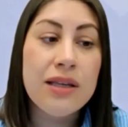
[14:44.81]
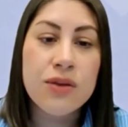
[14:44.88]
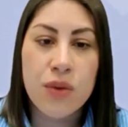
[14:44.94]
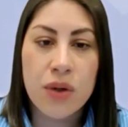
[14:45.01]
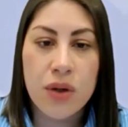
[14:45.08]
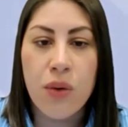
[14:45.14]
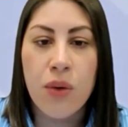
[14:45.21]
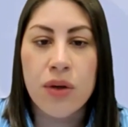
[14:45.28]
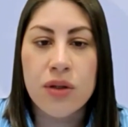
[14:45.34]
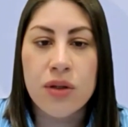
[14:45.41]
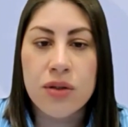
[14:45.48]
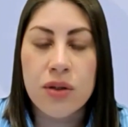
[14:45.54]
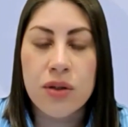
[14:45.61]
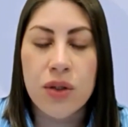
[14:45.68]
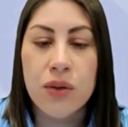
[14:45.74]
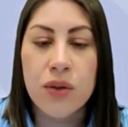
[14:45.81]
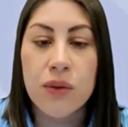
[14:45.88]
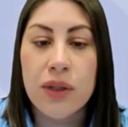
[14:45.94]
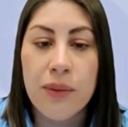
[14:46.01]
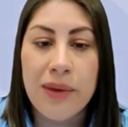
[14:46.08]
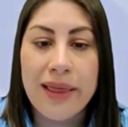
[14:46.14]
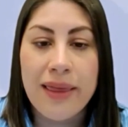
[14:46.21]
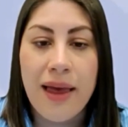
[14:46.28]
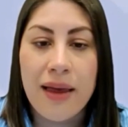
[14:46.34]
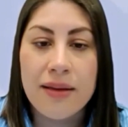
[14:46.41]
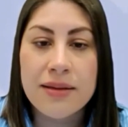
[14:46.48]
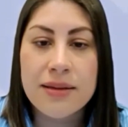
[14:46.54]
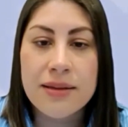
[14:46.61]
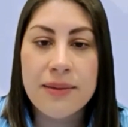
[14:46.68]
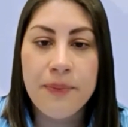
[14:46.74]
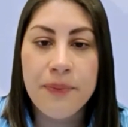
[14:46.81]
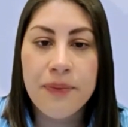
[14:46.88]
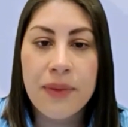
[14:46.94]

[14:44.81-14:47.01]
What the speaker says: is recorded securely with us.